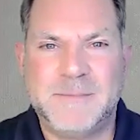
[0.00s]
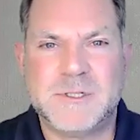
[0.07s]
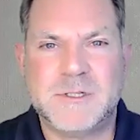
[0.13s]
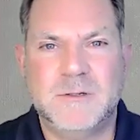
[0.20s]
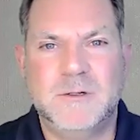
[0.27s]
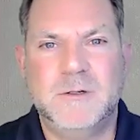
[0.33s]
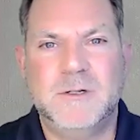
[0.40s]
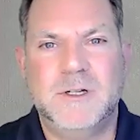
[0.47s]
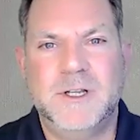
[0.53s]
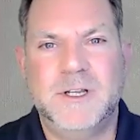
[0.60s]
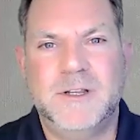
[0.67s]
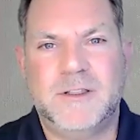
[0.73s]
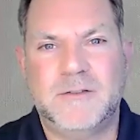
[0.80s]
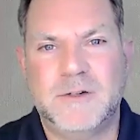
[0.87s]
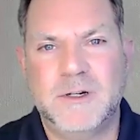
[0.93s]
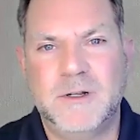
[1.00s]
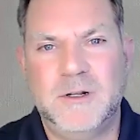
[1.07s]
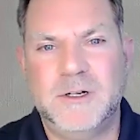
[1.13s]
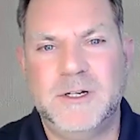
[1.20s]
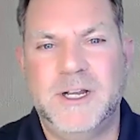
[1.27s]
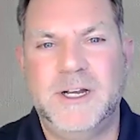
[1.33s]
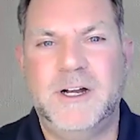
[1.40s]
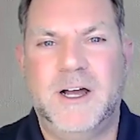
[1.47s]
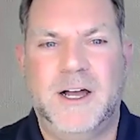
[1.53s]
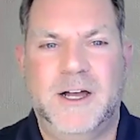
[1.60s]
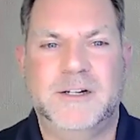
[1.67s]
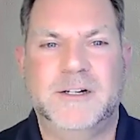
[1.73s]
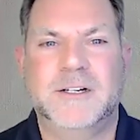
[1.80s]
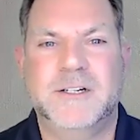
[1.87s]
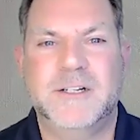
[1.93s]
absolutely thrilled and
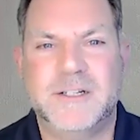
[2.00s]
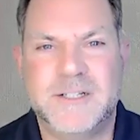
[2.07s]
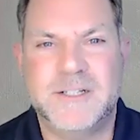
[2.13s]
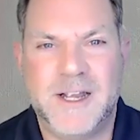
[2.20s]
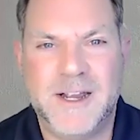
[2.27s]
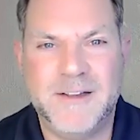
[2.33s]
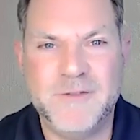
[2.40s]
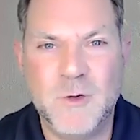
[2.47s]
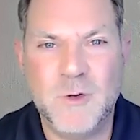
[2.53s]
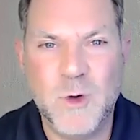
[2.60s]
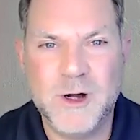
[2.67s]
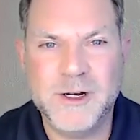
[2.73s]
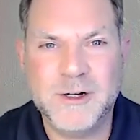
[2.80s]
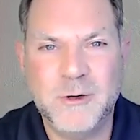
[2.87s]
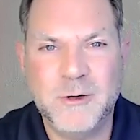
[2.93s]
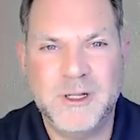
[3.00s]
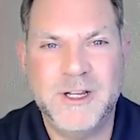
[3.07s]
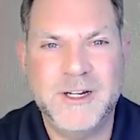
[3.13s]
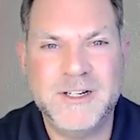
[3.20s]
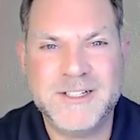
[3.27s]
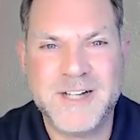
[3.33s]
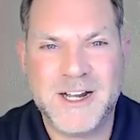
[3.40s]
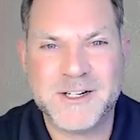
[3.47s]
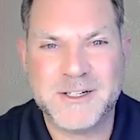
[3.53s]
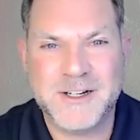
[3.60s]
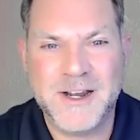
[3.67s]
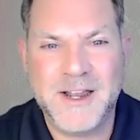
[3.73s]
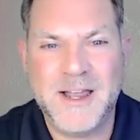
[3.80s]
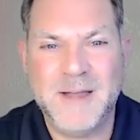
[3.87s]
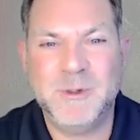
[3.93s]
honored to have the one and only
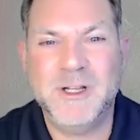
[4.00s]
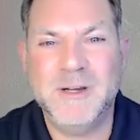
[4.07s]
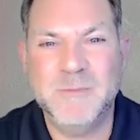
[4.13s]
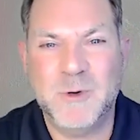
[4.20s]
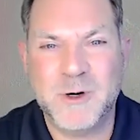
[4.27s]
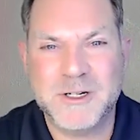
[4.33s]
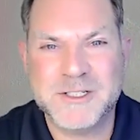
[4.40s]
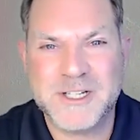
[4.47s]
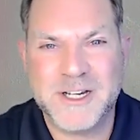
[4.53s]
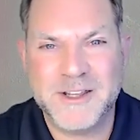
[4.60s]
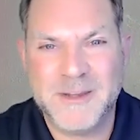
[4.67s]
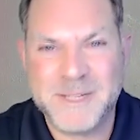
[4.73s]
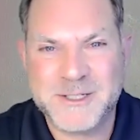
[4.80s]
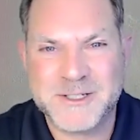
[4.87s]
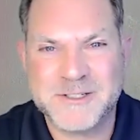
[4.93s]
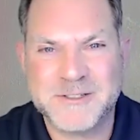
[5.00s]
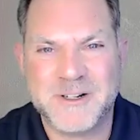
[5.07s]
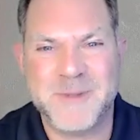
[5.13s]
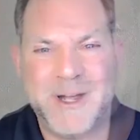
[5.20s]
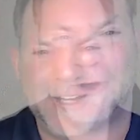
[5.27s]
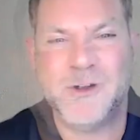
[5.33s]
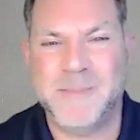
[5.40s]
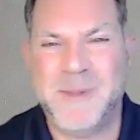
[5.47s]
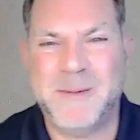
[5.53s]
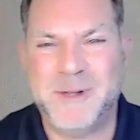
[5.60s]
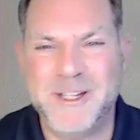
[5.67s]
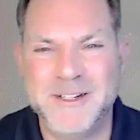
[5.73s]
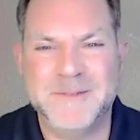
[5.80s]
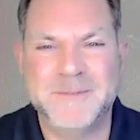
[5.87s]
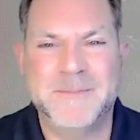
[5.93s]
Dr. Emily Morse on Passion Struck. Welcome,
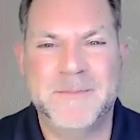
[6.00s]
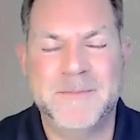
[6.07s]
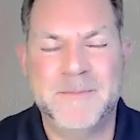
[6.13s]
Emily.